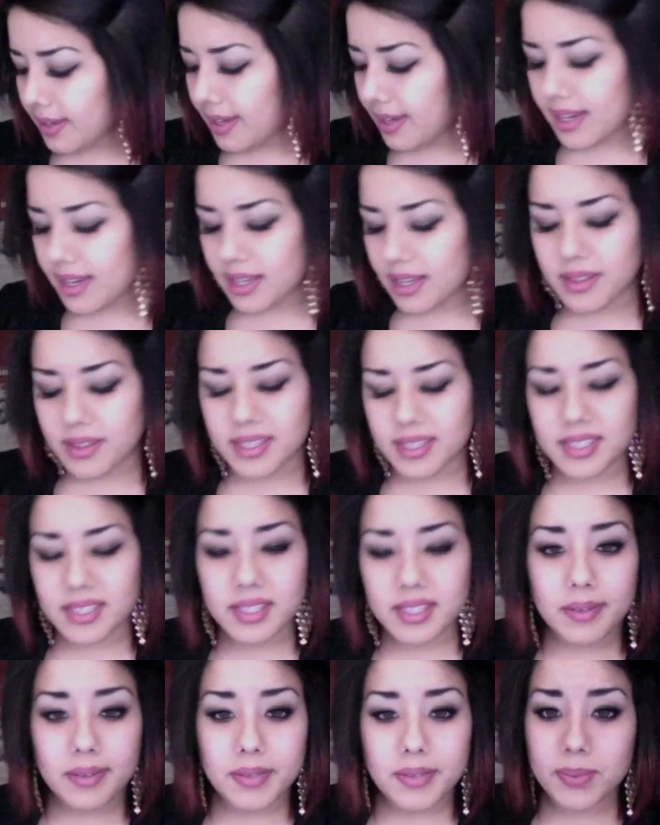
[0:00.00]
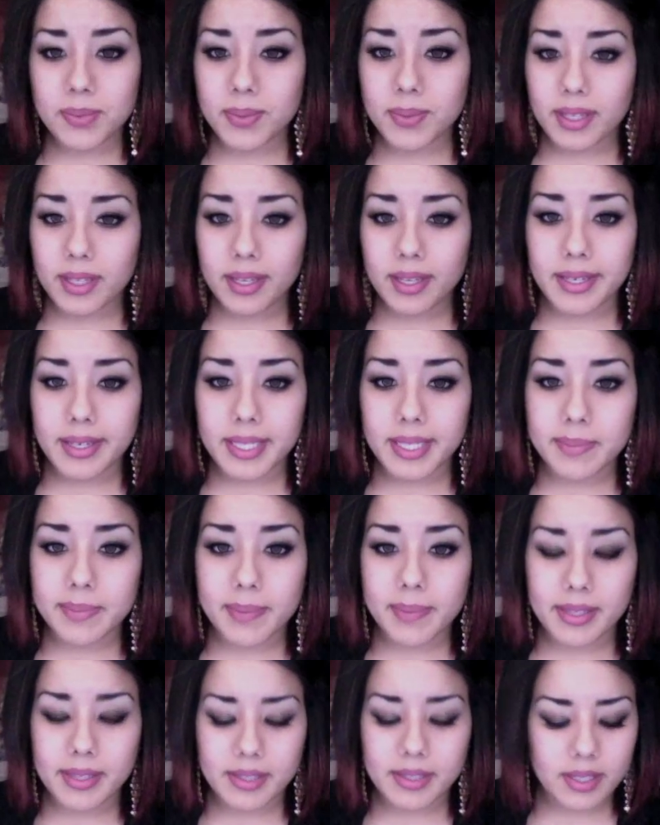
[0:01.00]
And this stuff is really
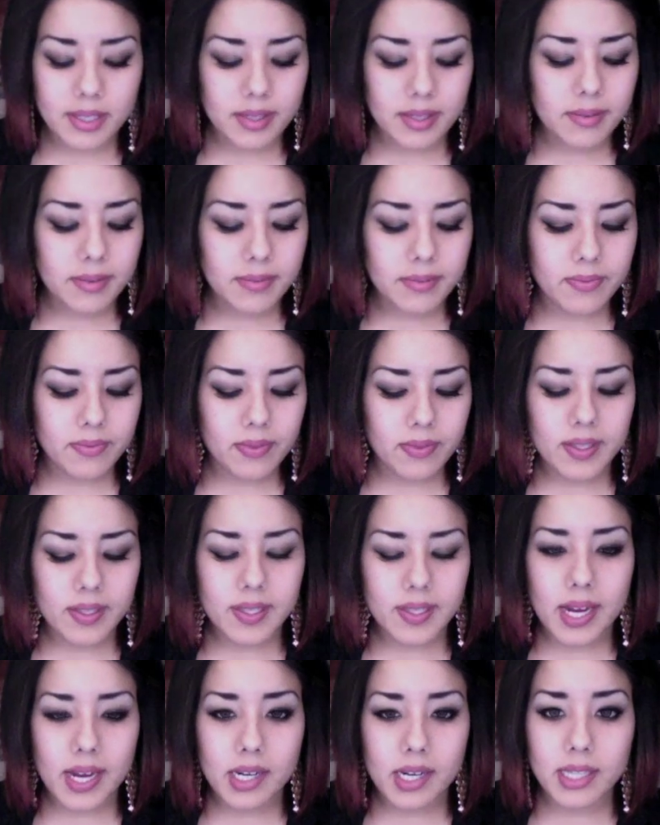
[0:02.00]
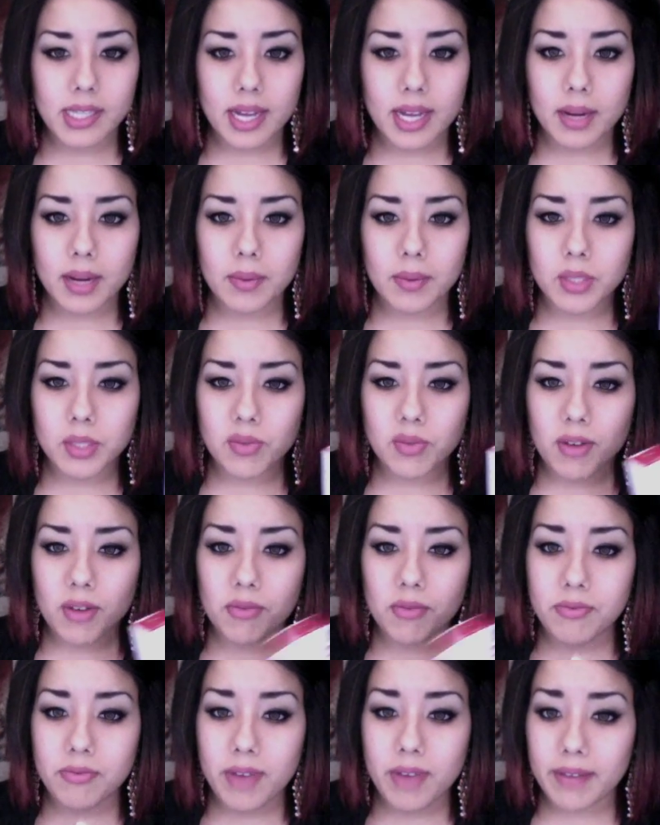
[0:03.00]
inexpensive. This hair dye was around
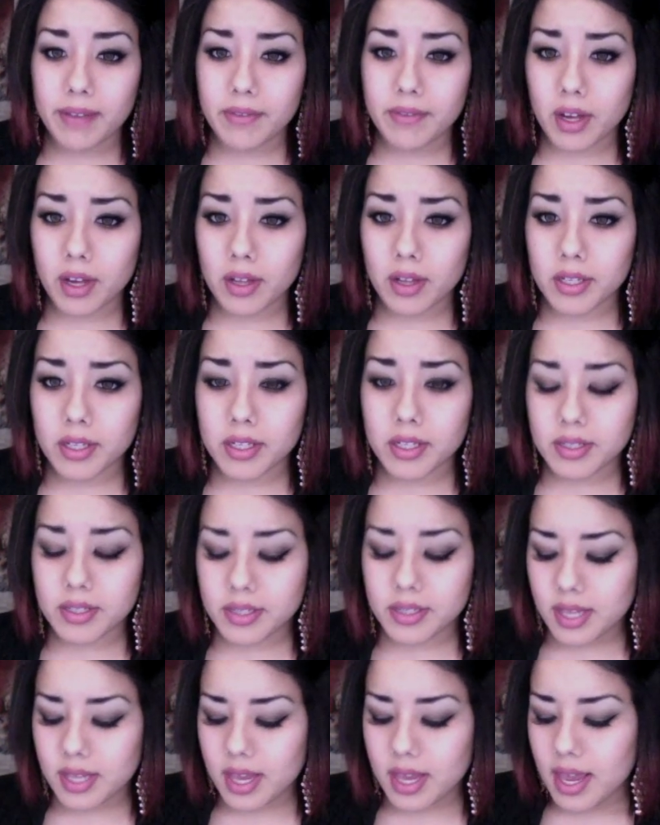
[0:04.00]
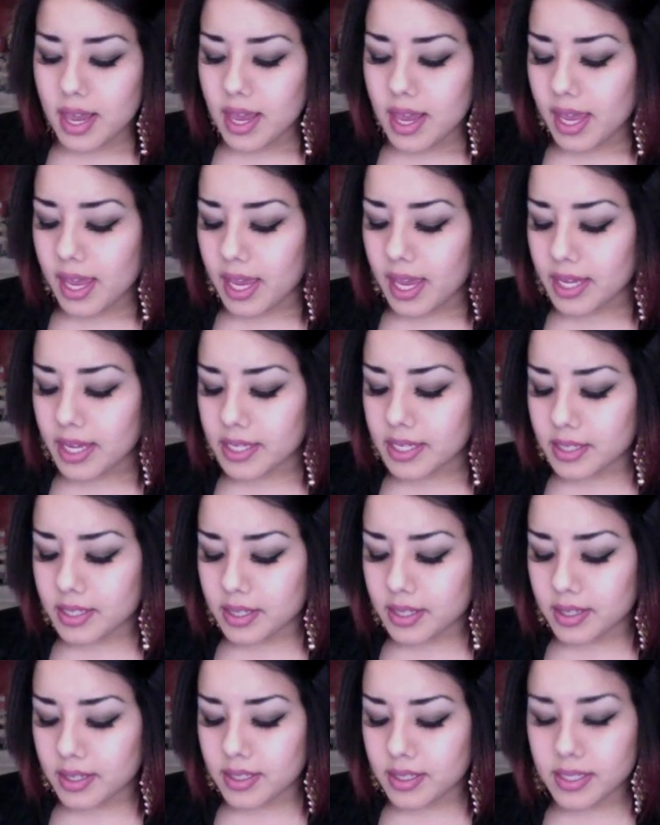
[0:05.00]
$5, and
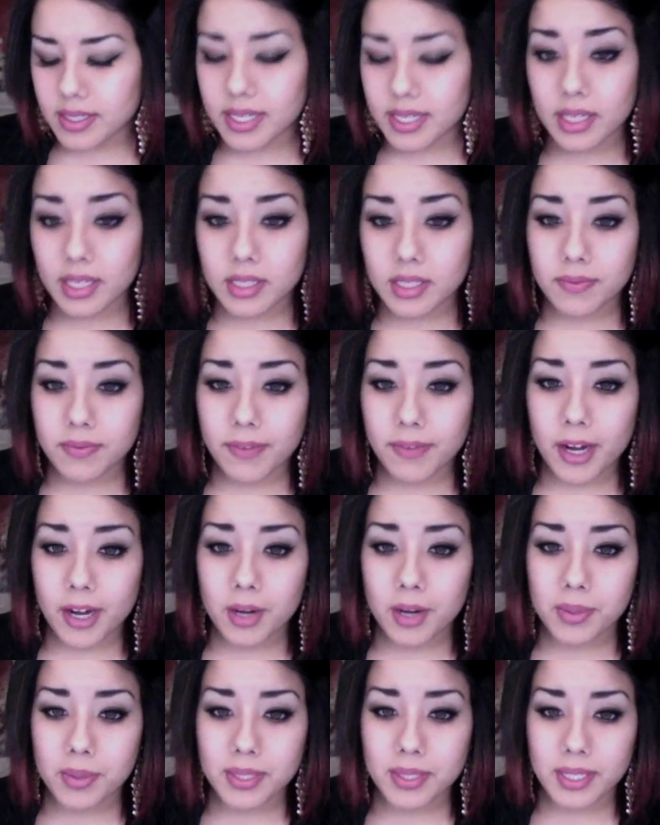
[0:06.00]
this intensifier was